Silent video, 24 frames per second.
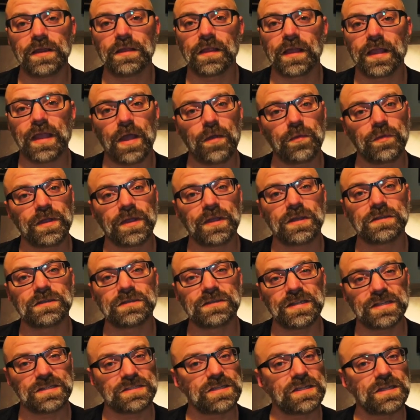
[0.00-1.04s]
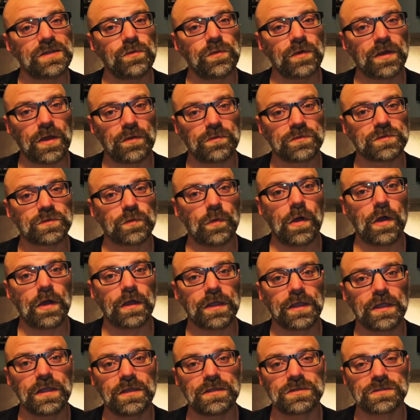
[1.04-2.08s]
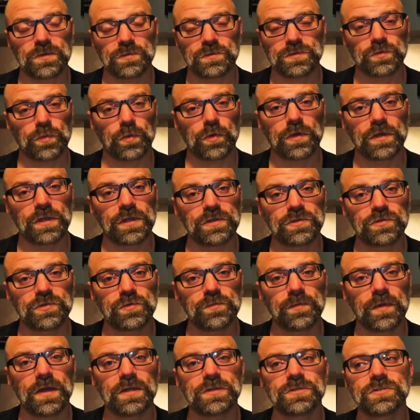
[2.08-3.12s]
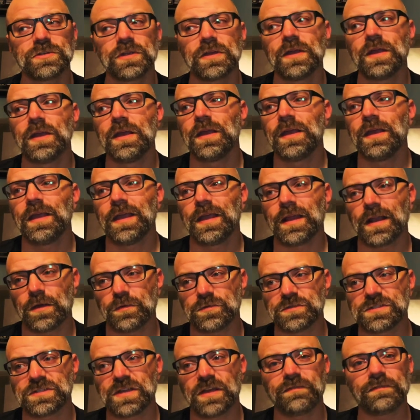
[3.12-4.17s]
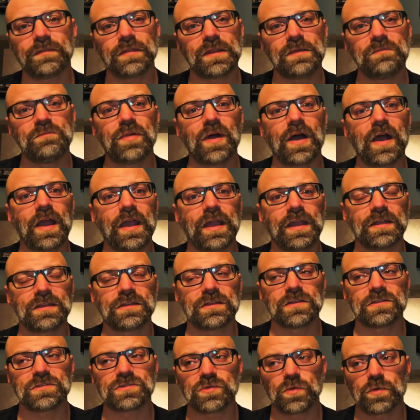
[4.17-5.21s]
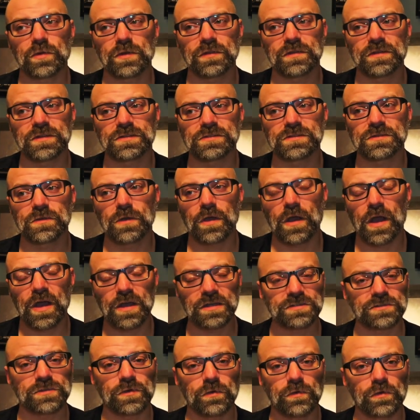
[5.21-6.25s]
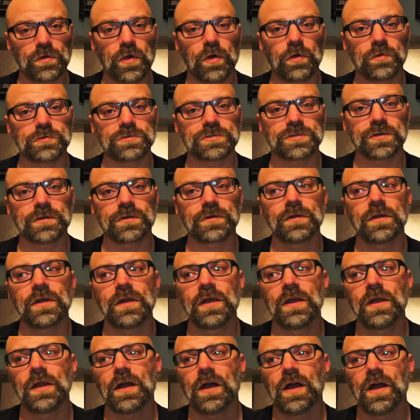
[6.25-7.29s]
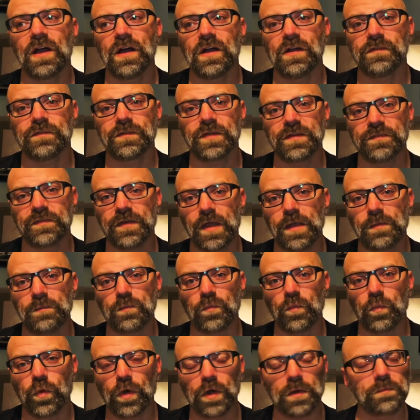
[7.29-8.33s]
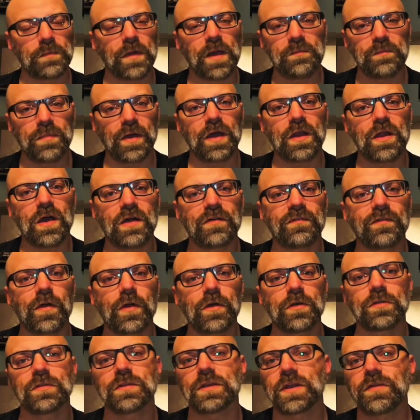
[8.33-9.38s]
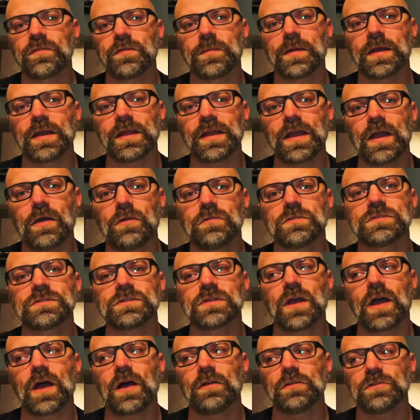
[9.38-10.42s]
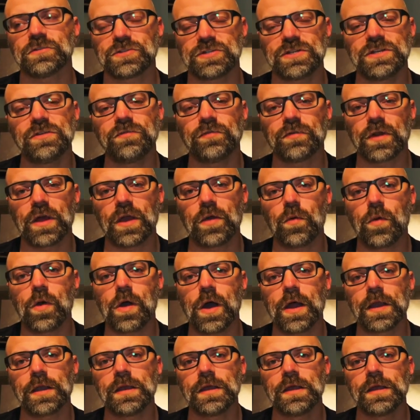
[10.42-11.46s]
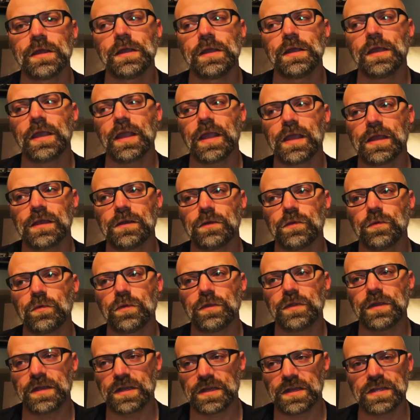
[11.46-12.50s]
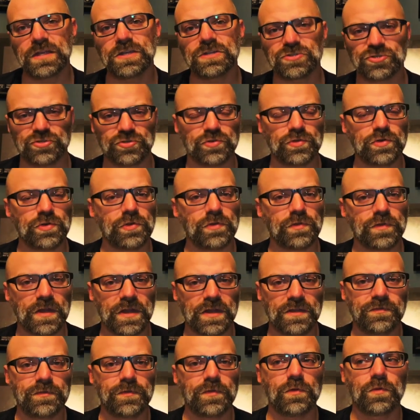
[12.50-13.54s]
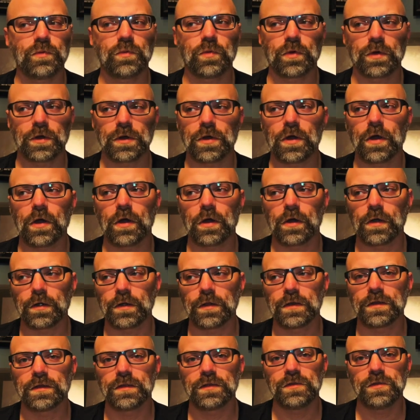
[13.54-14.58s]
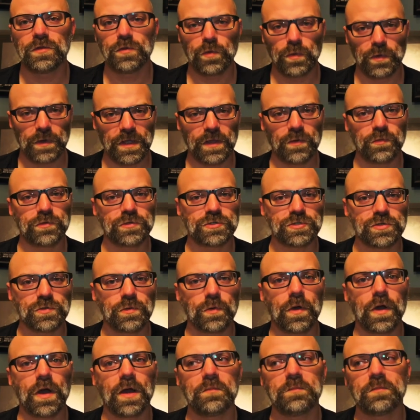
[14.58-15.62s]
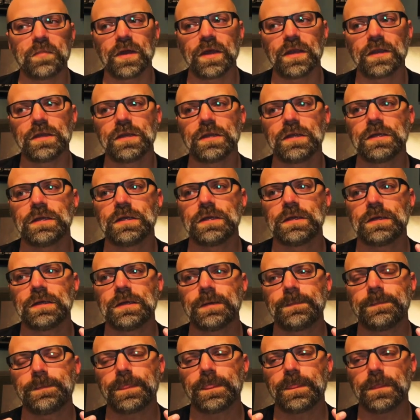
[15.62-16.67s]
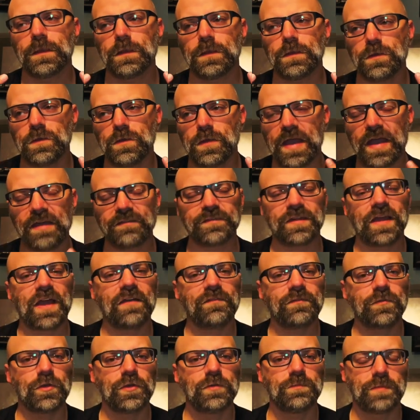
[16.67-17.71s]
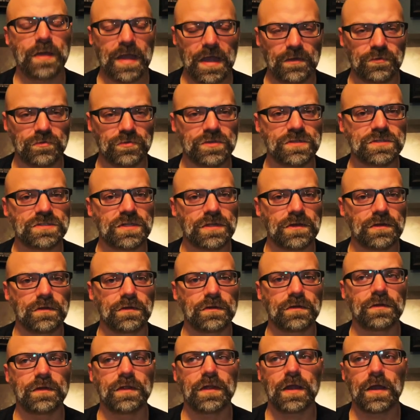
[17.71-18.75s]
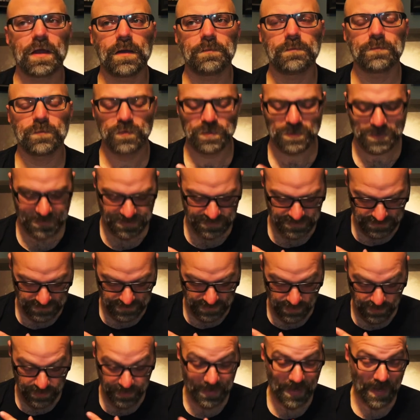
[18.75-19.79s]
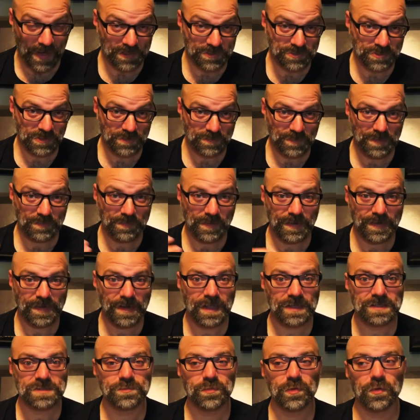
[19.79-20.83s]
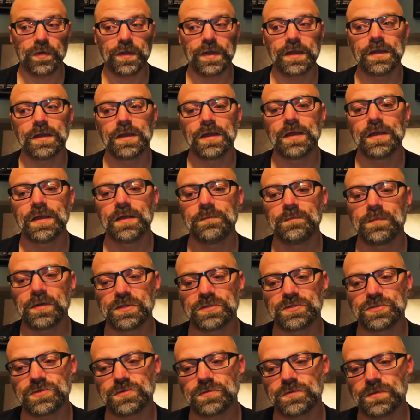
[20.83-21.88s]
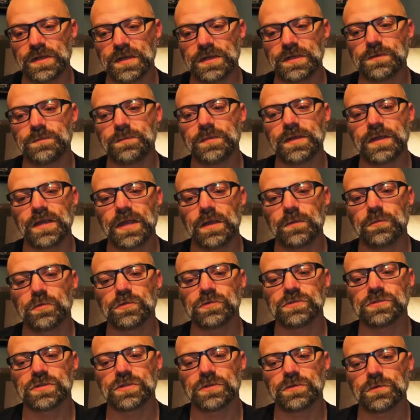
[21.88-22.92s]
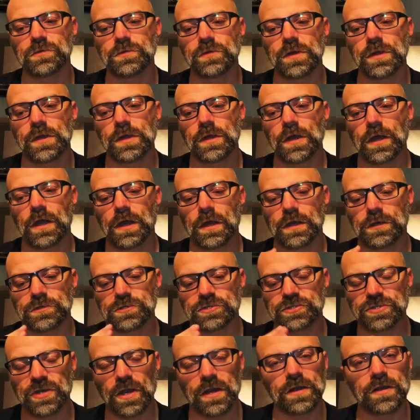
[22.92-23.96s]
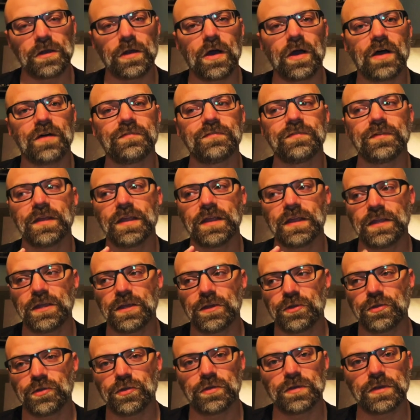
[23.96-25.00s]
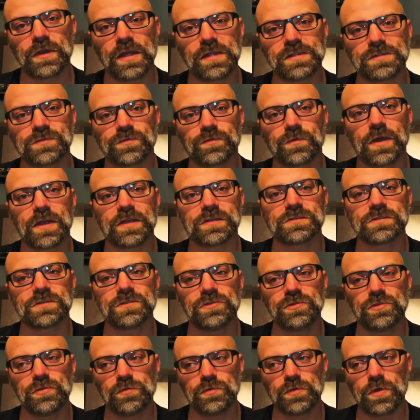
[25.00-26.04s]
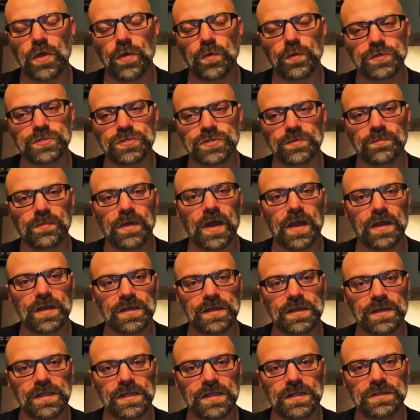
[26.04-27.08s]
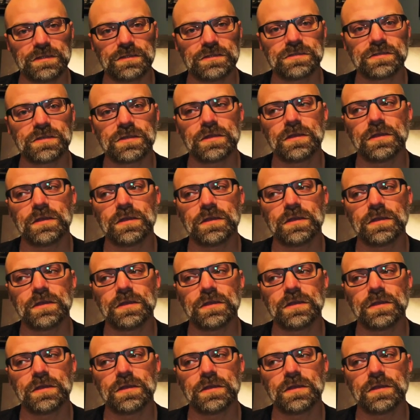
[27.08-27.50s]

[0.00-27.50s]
Like, I would get dizzy when I was walking because I was working too much. And I was definitely buying into sort of this hustle culture of, if I work my butt off harder than everybody else, I'll achieve what I want. And it is true that if you work hard, you will get what you want. But you have to have good boundaries here, which is going to actually be my next point, but you need to be able to shut it off and get a good night's rest. You know what your body needs.